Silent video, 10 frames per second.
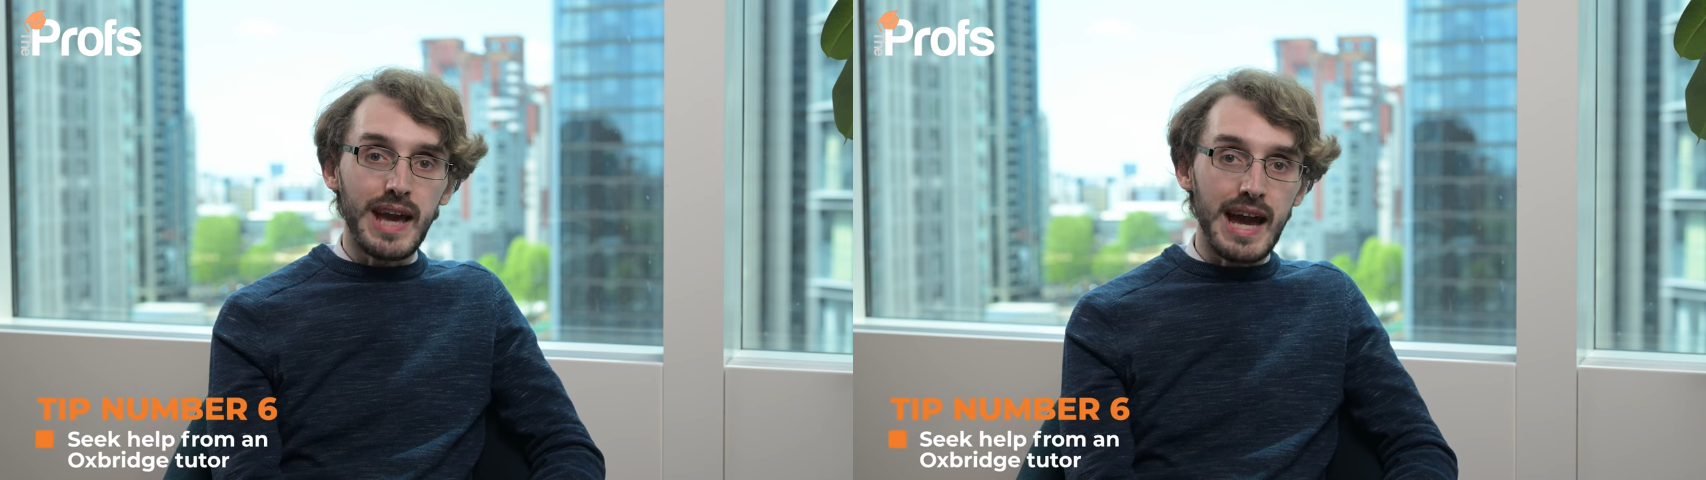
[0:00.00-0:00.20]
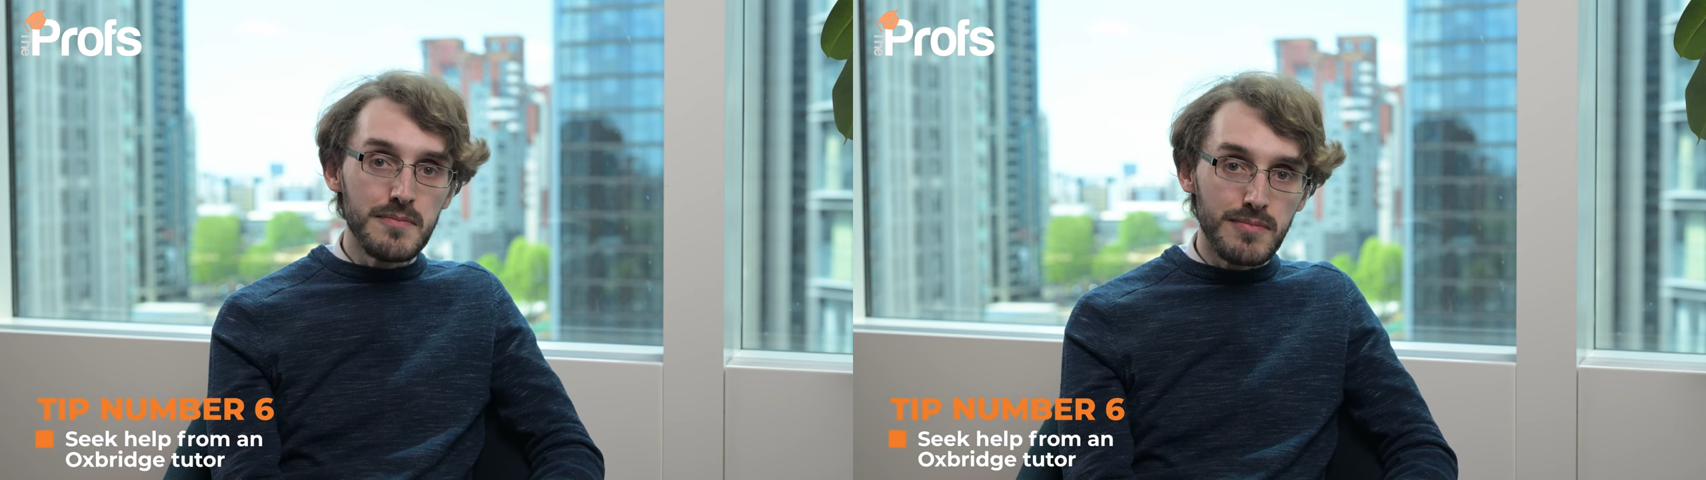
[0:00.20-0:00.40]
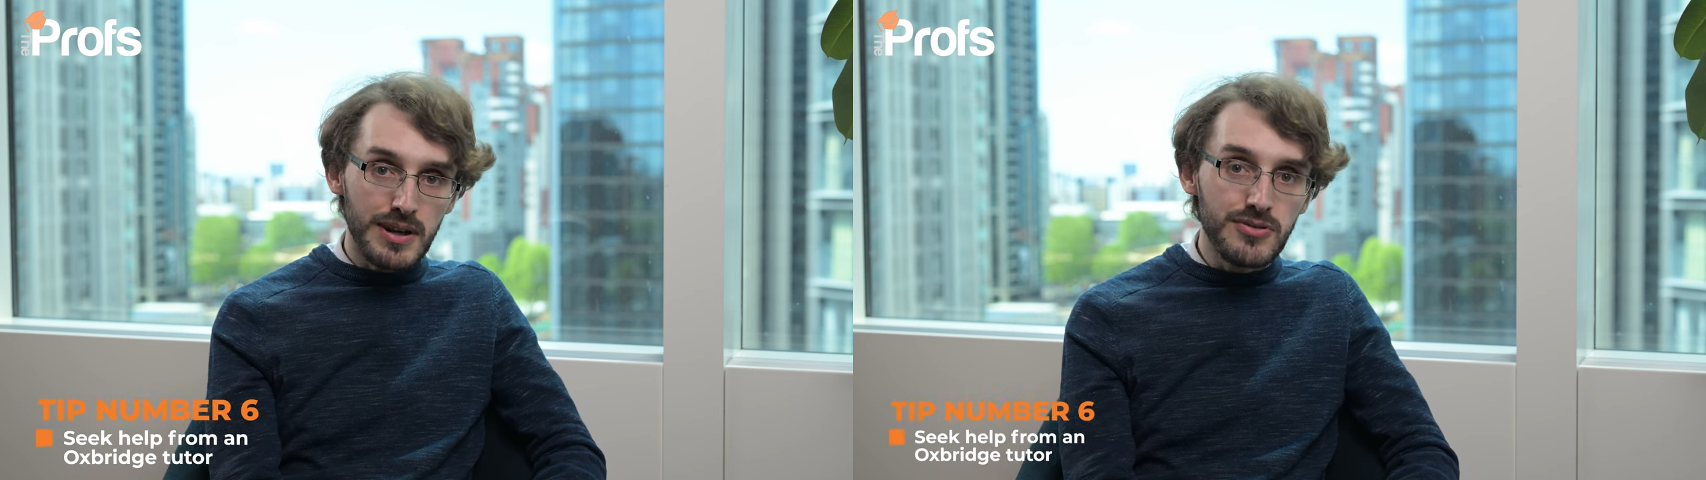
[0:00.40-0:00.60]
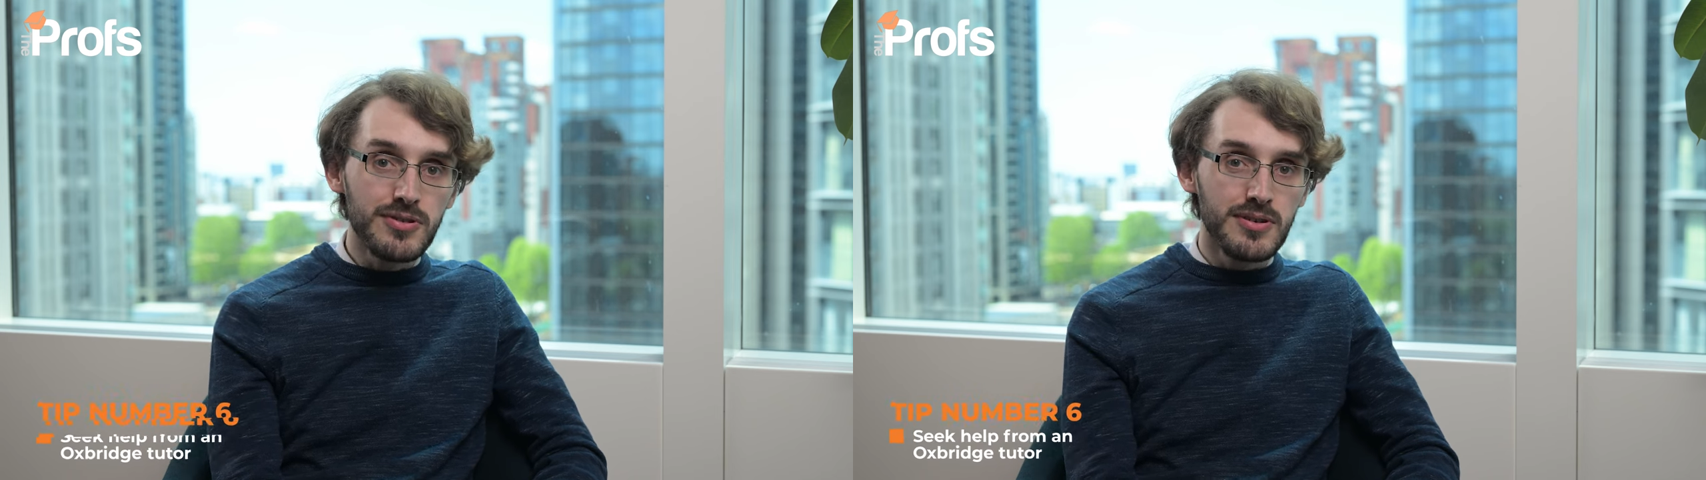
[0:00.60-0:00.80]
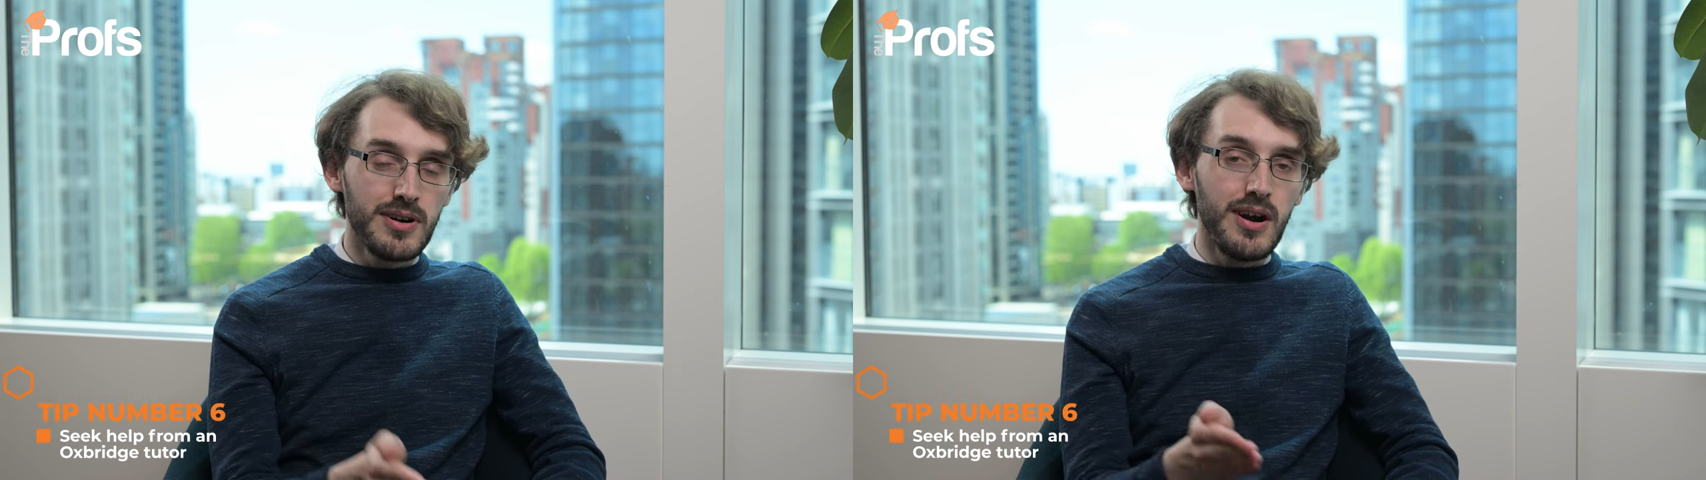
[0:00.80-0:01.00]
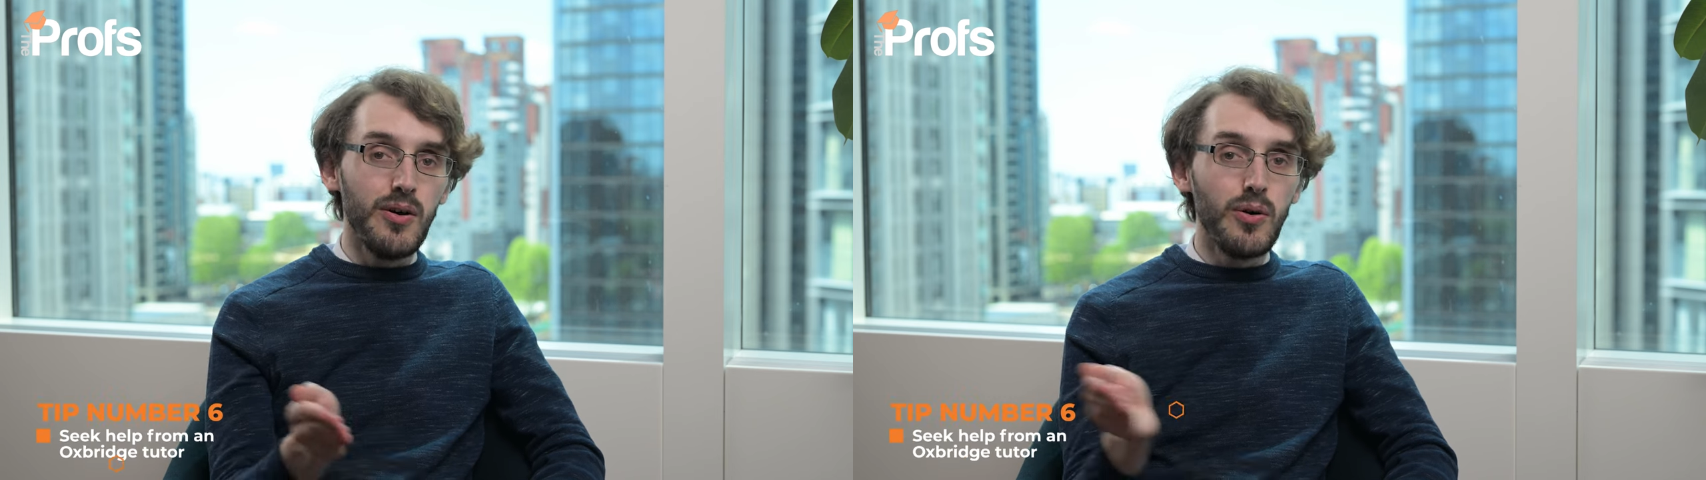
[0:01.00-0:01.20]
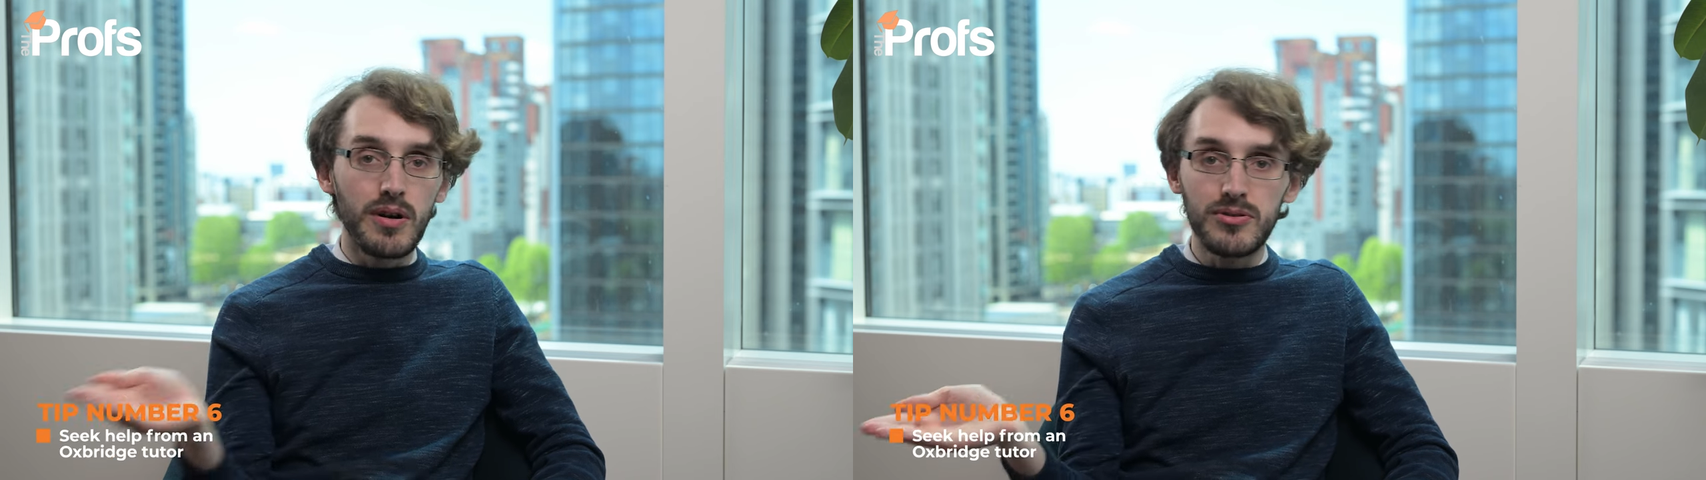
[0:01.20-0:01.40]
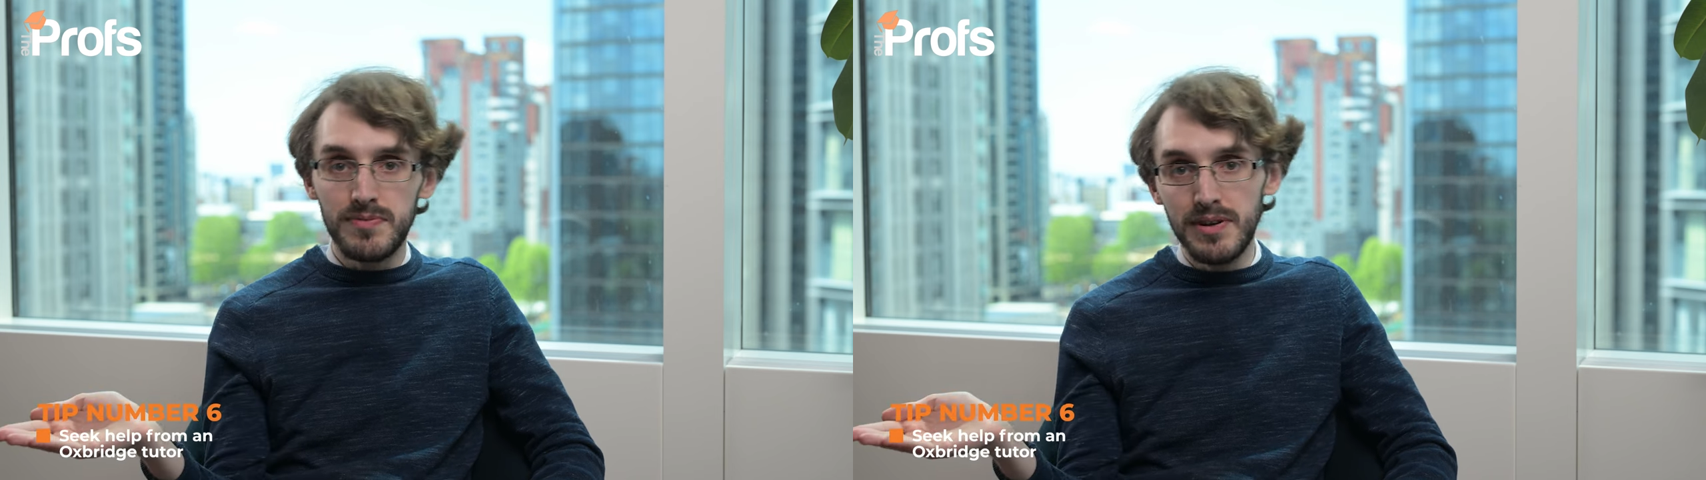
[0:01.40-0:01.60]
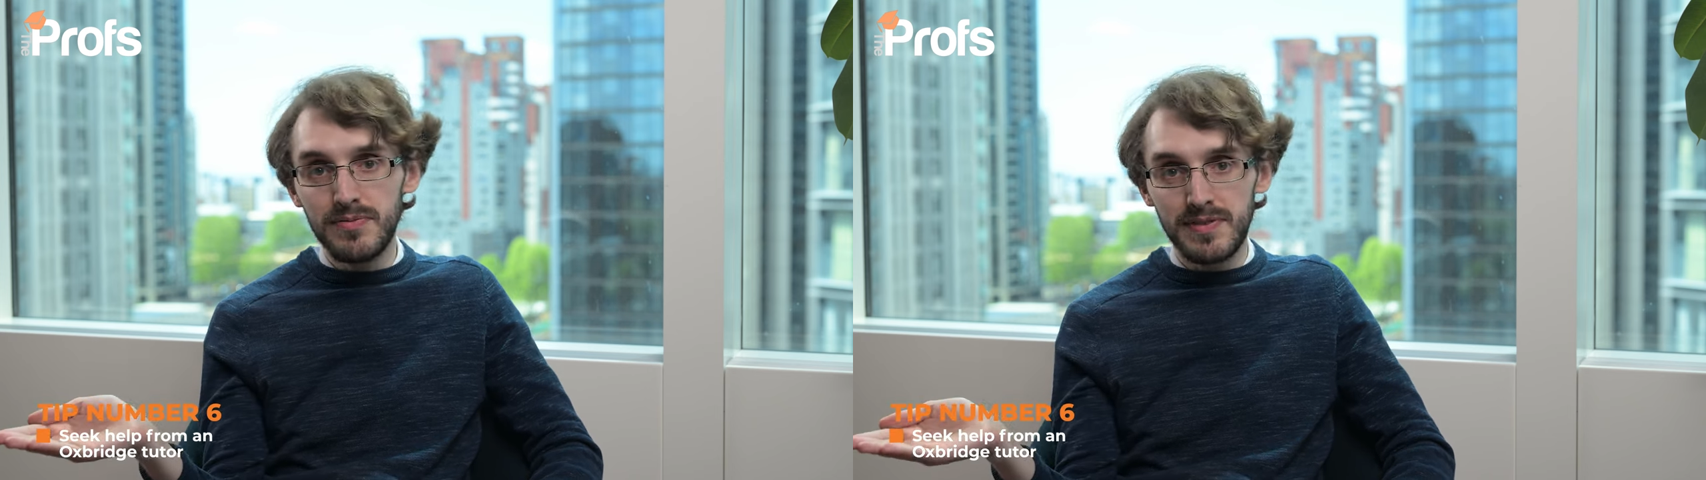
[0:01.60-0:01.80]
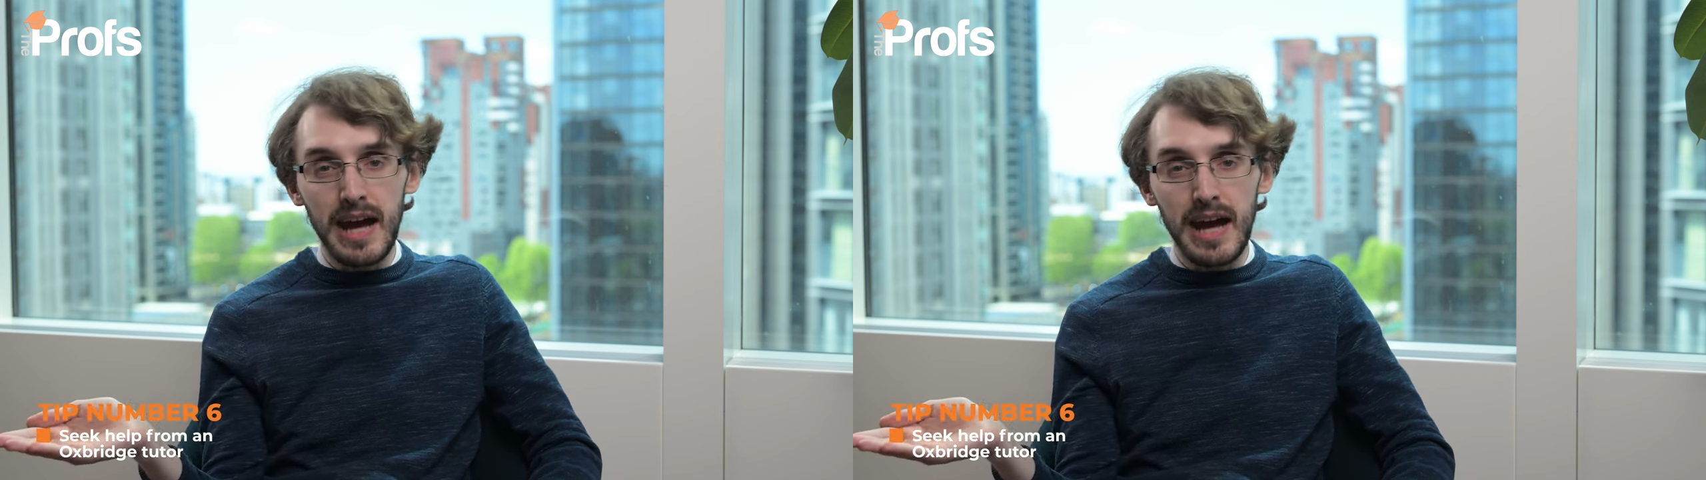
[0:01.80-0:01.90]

Cambridge, or Oxford for